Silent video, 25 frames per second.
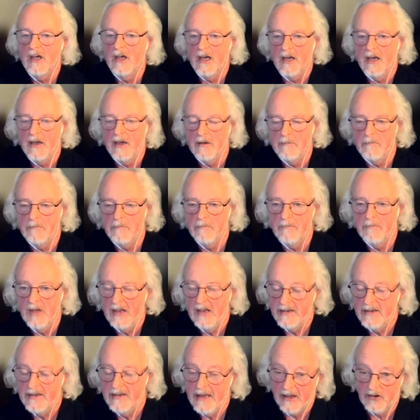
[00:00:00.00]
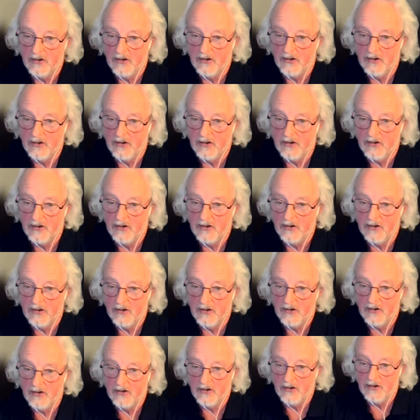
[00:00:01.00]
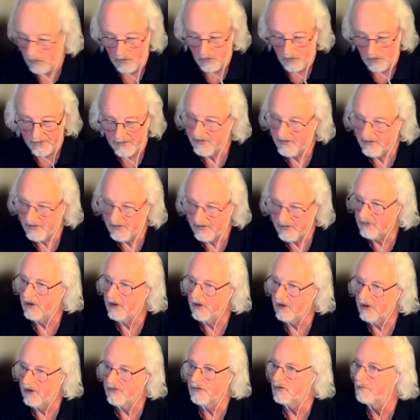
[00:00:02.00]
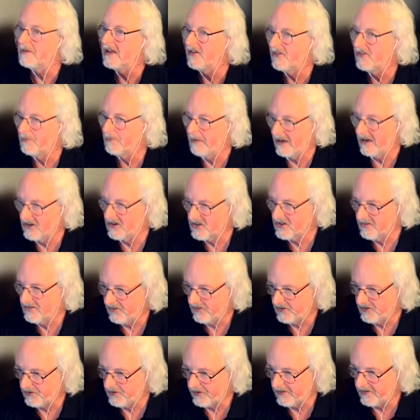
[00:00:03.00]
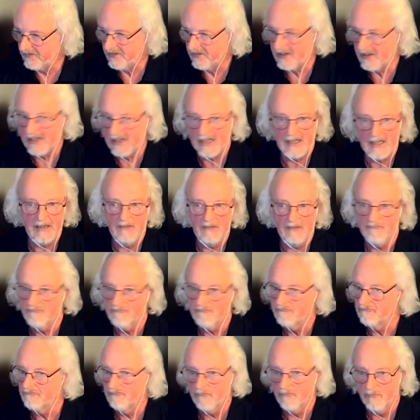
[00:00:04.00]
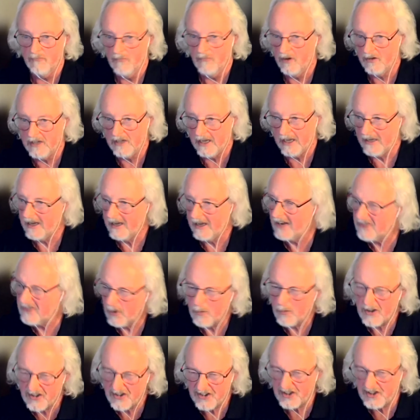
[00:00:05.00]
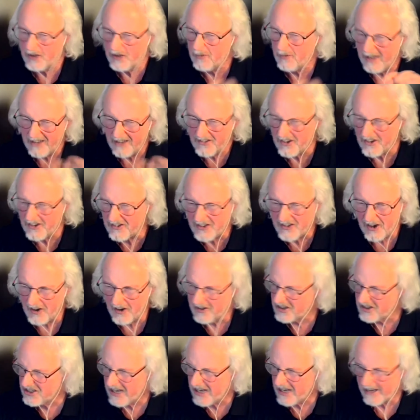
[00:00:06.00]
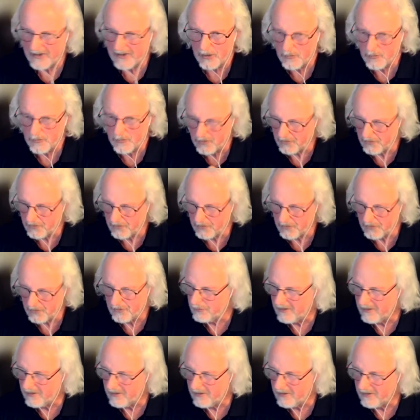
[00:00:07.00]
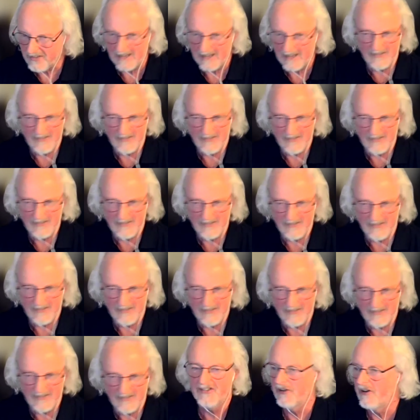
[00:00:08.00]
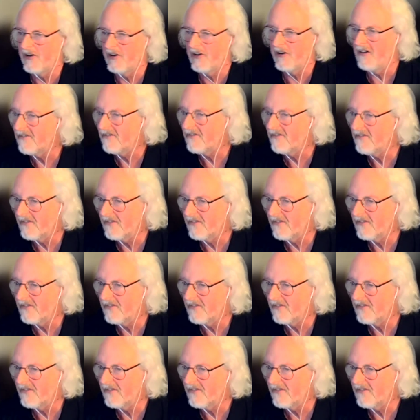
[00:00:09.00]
Um, now, that could be for ortho photos or it could be inspection photography. Okay, I don't want to shoot into dark shadows under roof eaves and not see stuff.